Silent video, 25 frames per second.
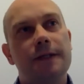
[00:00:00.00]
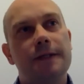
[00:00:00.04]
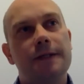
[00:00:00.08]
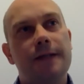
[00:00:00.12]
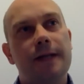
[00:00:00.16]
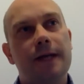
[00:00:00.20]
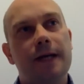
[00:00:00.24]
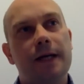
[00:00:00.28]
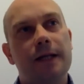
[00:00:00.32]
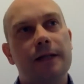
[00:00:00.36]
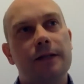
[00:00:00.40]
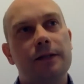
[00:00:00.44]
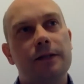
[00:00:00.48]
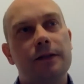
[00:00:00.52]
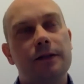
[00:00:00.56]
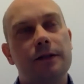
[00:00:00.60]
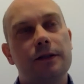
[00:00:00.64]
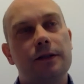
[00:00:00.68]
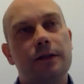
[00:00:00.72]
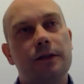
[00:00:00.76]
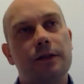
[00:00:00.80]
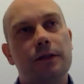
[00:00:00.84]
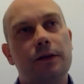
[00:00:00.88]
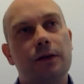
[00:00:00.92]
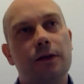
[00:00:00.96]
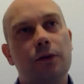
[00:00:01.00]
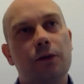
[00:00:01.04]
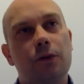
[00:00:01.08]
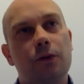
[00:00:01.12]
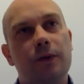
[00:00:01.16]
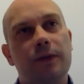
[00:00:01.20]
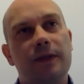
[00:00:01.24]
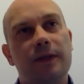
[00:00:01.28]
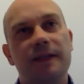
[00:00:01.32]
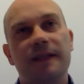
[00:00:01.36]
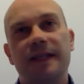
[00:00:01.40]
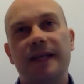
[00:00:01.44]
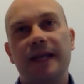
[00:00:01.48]
that, with
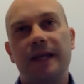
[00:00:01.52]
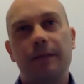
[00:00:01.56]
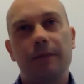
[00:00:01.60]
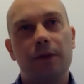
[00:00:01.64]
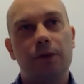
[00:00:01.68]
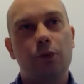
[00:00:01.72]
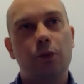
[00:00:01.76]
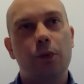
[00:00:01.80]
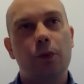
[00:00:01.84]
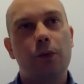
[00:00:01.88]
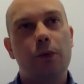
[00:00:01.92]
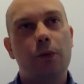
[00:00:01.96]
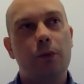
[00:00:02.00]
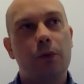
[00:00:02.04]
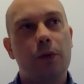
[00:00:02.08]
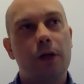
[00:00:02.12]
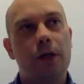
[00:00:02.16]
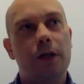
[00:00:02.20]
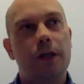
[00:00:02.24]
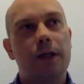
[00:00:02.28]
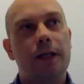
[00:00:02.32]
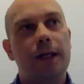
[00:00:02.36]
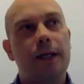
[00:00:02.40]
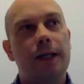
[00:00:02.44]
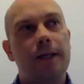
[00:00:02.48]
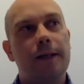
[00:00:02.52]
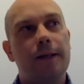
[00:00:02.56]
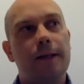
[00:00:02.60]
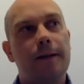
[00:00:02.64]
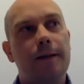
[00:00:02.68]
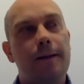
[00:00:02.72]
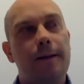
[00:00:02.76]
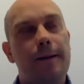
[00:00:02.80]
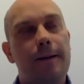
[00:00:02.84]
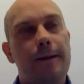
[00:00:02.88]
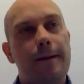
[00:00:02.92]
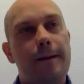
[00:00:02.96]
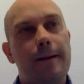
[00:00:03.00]
the segment we were working,
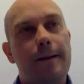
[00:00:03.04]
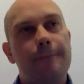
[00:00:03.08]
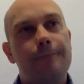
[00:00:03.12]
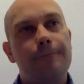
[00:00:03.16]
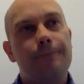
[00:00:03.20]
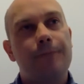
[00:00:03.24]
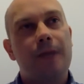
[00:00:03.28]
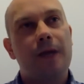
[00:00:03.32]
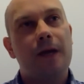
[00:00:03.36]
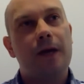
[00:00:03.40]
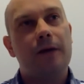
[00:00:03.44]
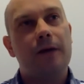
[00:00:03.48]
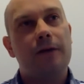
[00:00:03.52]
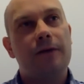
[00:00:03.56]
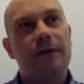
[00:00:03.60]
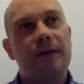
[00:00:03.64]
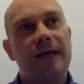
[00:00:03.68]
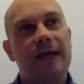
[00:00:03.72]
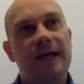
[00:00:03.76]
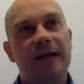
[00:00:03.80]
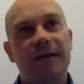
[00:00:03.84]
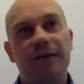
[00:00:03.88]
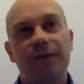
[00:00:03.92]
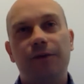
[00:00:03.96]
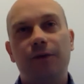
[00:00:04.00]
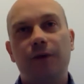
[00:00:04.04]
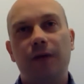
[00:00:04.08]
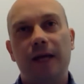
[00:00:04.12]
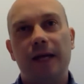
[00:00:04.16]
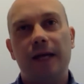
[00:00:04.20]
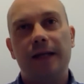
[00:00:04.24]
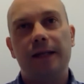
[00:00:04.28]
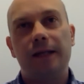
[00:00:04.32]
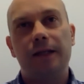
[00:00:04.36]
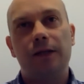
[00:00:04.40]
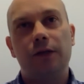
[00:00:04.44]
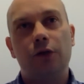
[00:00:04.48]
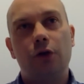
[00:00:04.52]
the
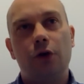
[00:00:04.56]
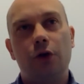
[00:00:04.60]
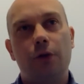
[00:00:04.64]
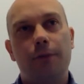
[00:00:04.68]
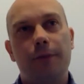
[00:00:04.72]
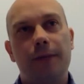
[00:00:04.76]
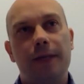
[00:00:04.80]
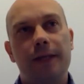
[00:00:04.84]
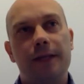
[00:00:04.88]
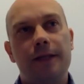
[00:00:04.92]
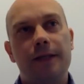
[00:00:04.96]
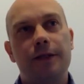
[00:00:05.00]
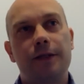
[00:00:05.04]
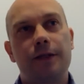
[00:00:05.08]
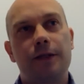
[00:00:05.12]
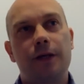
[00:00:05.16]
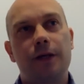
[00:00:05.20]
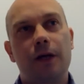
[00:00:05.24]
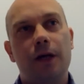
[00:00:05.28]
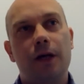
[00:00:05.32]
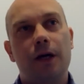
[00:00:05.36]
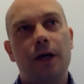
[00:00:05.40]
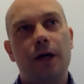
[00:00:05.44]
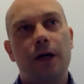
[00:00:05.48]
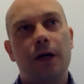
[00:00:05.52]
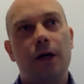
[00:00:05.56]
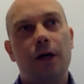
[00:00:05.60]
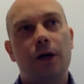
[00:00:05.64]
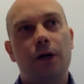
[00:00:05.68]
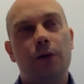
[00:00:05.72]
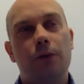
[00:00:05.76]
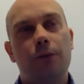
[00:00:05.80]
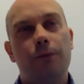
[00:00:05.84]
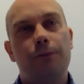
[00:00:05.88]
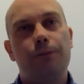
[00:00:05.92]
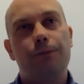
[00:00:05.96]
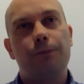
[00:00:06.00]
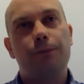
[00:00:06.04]
health-related topics
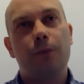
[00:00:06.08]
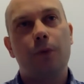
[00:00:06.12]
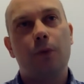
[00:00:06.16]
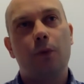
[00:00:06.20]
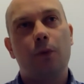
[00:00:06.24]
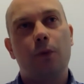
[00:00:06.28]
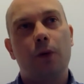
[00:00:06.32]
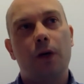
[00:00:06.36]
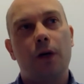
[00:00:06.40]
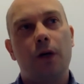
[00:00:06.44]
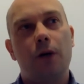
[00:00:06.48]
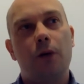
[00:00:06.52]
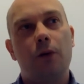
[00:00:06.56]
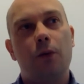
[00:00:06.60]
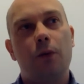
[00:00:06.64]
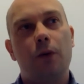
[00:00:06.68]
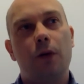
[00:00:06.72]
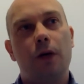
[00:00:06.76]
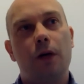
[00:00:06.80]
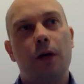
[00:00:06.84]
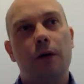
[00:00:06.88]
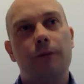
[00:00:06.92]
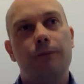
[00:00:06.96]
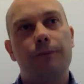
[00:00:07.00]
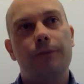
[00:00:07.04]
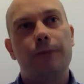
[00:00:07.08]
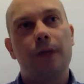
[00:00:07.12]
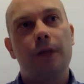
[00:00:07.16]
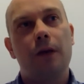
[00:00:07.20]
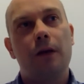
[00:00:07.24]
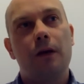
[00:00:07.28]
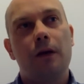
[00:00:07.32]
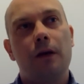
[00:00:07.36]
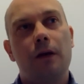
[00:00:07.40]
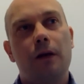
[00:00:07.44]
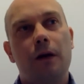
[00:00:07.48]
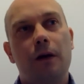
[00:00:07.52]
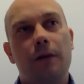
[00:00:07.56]
were
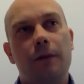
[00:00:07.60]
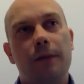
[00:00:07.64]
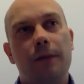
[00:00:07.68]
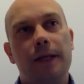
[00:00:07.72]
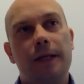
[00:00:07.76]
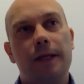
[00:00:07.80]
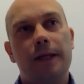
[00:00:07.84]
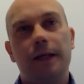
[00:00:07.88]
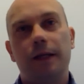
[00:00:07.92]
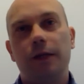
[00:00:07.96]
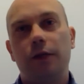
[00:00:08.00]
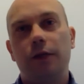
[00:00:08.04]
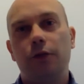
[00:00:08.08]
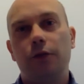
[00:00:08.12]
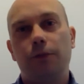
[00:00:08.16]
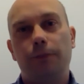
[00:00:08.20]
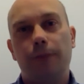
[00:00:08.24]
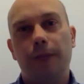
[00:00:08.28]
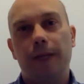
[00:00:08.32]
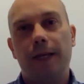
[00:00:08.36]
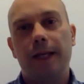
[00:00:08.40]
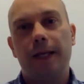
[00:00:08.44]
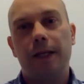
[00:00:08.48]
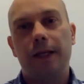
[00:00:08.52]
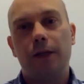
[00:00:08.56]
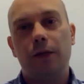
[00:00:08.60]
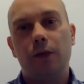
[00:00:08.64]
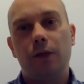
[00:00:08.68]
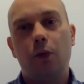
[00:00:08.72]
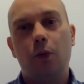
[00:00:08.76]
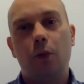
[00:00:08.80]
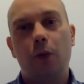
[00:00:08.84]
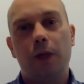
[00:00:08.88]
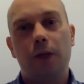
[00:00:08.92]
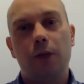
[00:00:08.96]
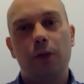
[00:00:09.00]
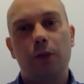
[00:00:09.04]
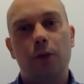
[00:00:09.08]
coming into play
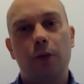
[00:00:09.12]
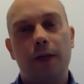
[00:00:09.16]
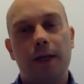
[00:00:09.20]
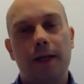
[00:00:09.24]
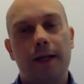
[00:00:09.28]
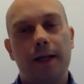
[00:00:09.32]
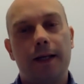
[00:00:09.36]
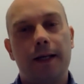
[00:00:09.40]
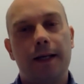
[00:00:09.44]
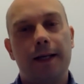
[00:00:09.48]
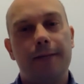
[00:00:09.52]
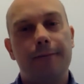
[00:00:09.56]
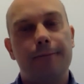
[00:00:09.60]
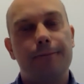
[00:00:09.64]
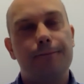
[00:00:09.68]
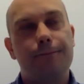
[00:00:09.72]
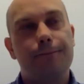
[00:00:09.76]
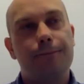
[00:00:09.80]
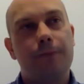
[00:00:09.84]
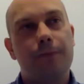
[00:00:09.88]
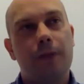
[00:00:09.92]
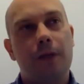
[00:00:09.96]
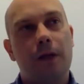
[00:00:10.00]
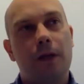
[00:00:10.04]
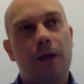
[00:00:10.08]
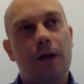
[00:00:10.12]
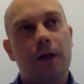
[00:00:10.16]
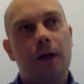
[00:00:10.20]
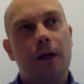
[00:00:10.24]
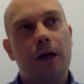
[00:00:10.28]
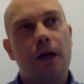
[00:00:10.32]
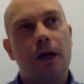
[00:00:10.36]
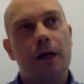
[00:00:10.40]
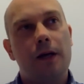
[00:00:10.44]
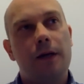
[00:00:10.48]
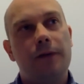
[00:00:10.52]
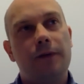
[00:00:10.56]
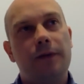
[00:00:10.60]
quite quickly.
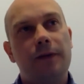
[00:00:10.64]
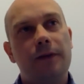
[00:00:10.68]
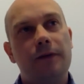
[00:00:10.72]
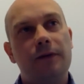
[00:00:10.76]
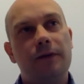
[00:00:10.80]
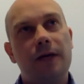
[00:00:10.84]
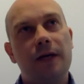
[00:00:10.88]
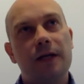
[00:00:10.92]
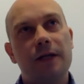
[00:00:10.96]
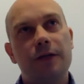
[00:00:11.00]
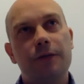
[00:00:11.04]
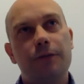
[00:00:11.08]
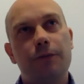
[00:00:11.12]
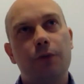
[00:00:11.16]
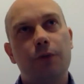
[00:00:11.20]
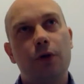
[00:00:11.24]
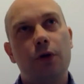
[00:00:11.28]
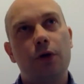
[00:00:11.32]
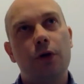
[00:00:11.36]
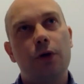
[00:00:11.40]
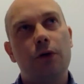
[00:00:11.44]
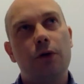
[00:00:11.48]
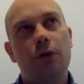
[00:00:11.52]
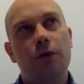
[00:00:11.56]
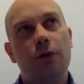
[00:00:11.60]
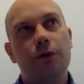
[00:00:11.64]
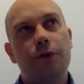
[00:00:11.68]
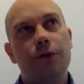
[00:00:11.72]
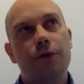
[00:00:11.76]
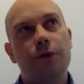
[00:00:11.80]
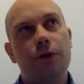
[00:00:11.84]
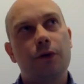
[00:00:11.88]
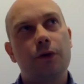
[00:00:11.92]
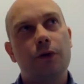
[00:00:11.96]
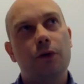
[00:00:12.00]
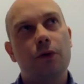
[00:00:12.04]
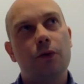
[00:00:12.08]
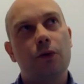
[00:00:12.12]
And I think that spurred
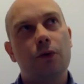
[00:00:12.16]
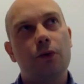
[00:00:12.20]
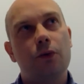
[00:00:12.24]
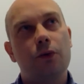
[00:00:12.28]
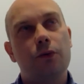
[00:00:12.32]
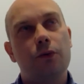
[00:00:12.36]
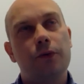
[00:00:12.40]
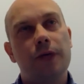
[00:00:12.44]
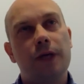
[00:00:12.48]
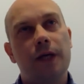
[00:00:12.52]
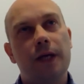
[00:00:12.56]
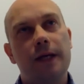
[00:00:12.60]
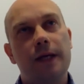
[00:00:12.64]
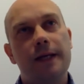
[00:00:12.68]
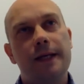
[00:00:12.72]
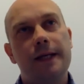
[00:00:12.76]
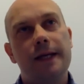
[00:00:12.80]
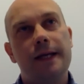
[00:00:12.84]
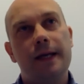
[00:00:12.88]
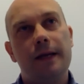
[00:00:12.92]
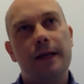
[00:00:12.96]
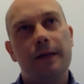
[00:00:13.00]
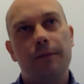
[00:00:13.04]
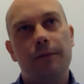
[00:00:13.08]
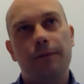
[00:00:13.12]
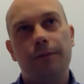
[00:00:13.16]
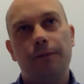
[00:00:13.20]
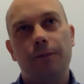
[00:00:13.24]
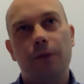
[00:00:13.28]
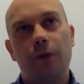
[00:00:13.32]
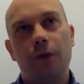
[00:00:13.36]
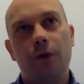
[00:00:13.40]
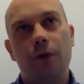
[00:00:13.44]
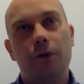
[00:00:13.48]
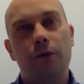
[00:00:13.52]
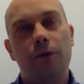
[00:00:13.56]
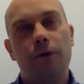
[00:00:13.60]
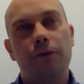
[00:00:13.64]
also the idea
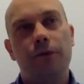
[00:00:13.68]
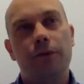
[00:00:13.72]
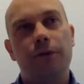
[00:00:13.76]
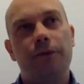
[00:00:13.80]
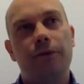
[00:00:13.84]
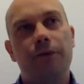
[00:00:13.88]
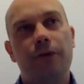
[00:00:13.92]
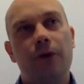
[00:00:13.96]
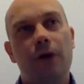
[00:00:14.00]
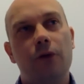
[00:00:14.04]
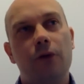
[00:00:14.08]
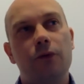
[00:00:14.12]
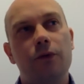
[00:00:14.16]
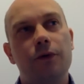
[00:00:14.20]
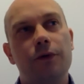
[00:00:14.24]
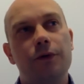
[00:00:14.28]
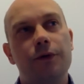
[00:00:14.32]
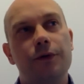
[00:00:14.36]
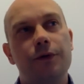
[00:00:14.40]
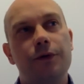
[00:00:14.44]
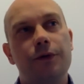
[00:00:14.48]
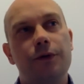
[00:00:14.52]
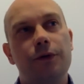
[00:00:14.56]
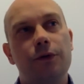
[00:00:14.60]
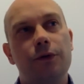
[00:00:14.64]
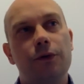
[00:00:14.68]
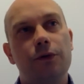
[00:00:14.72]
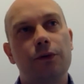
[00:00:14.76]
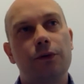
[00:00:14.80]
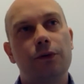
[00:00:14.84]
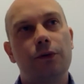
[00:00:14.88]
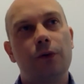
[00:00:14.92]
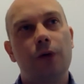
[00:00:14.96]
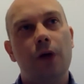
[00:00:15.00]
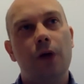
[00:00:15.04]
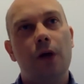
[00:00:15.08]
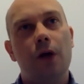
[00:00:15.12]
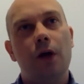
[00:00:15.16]
of the founders
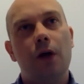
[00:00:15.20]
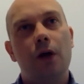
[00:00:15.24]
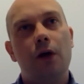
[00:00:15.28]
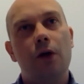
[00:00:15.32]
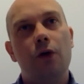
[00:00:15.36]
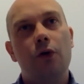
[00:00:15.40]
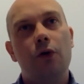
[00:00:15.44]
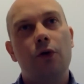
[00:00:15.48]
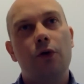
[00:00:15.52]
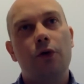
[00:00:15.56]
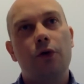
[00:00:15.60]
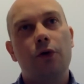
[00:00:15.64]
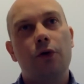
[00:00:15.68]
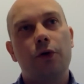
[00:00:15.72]
to look